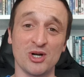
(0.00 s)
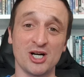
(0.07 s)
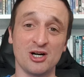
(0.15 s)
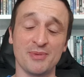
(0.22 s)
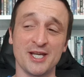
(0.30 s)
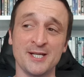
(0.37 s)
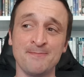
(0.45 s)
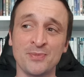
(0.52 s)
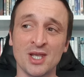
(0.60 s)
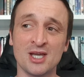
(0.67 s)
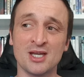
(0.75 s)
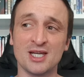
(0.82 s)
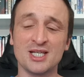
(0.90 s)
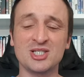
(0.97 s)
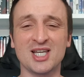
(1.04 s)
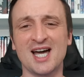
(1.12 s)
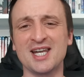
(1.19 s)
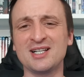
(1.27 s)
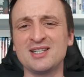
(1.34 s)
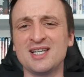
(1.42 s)
will be. His
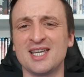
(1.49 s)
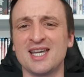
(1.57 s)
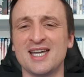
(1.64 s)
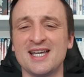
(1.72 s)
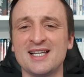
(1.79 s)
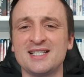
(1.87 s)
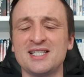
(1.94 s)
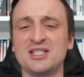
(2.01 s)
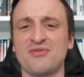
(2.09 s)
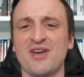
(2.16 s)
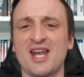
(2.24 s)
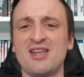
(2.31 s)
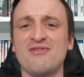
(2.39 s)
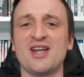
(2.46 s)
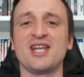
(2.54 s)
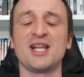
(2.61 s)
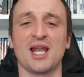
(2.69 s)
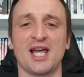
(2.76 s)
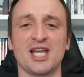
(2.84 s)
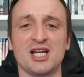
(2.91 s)
character, Kurt, is very, very
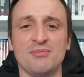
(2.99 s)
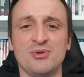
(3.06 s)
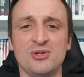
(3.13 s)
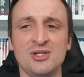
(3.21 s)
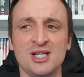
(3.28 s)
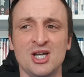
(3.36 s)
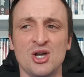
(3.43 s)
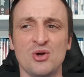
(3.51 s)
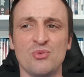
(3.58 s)
likeable,